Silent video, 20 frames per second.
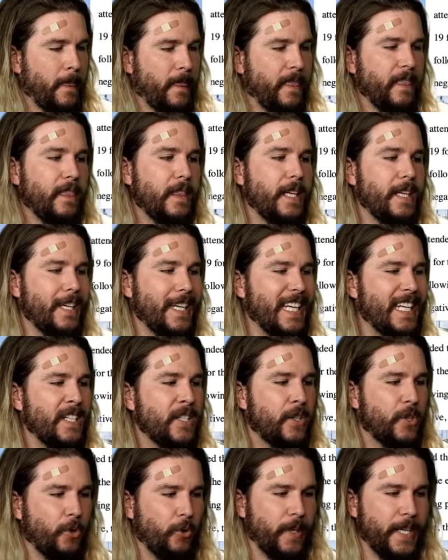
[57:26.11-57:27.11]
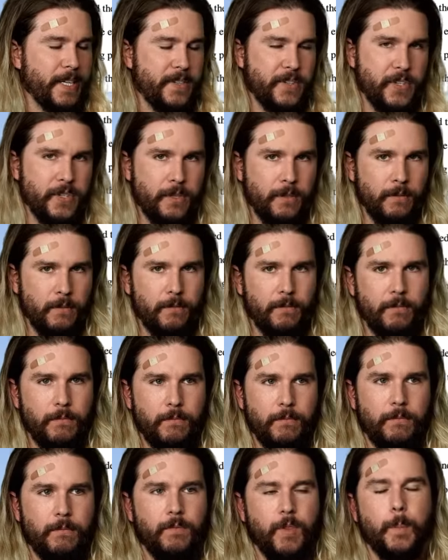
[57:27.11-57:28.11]
The increase
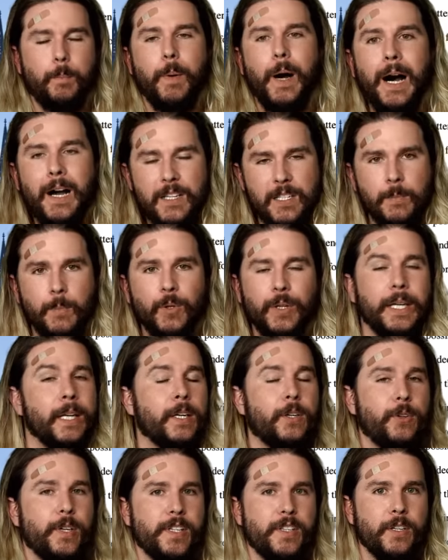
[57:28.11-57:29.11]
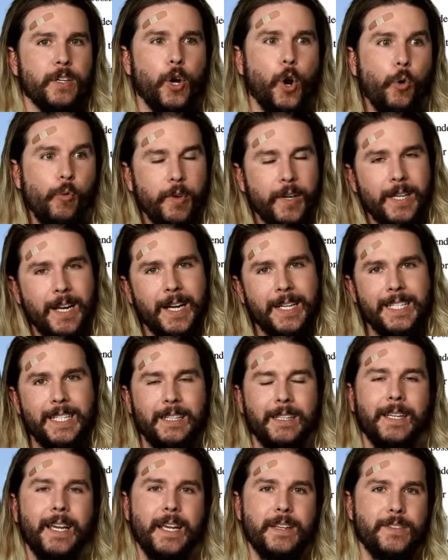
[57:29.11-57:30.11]
the possible increase in COVID 19
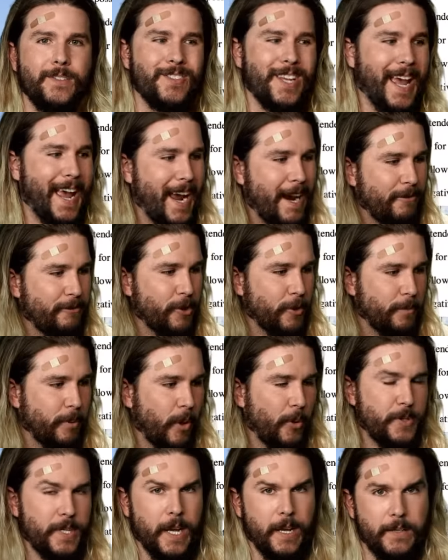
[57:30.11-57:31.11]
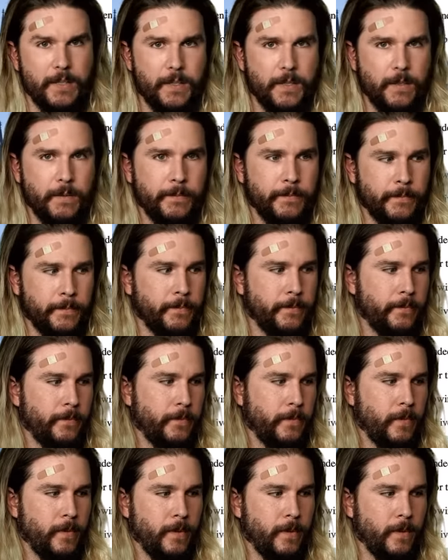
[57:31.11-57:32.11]
cases after protests
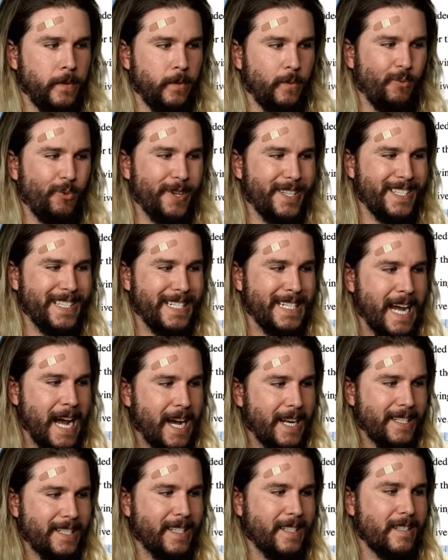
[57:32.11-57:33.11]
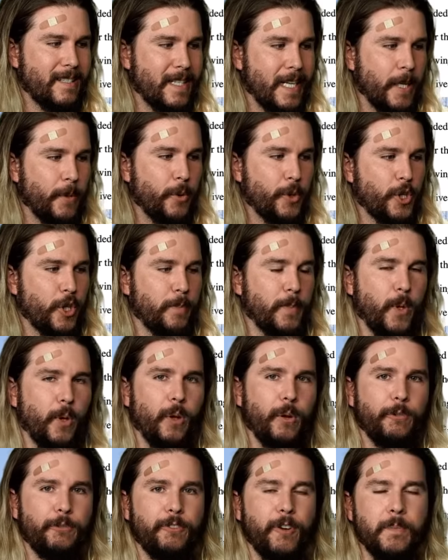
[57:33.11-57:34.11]
was not distinguishable
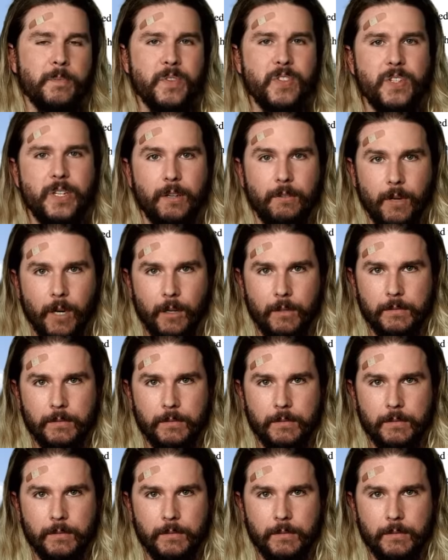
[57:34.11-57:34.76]
from zero.